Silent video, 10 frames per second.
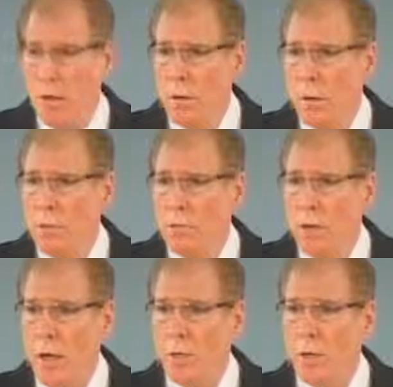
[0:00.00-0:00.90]
That was
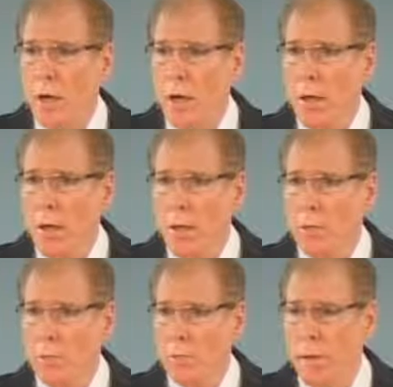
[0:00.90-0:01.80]
followed by an
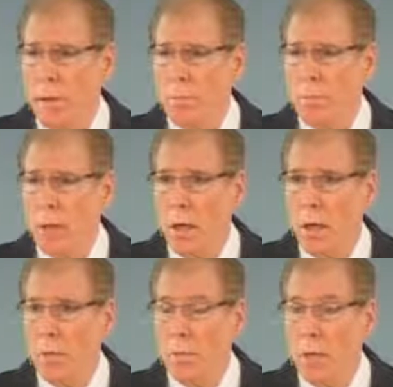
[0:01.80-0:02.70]
excellent paper
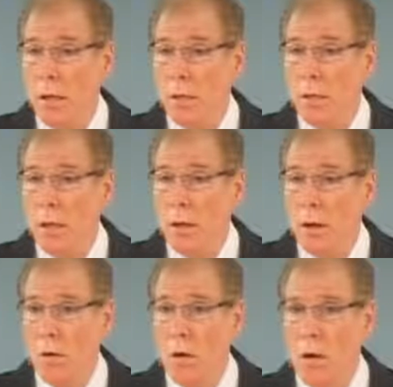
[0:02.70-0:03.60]
by uh, Doug
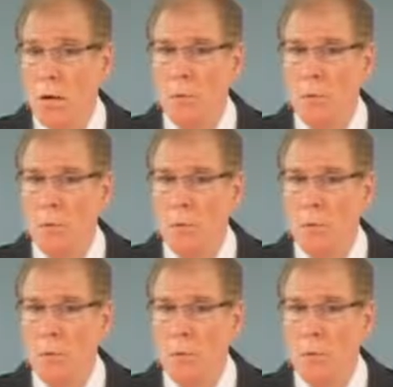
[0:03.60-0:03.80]
Harnock,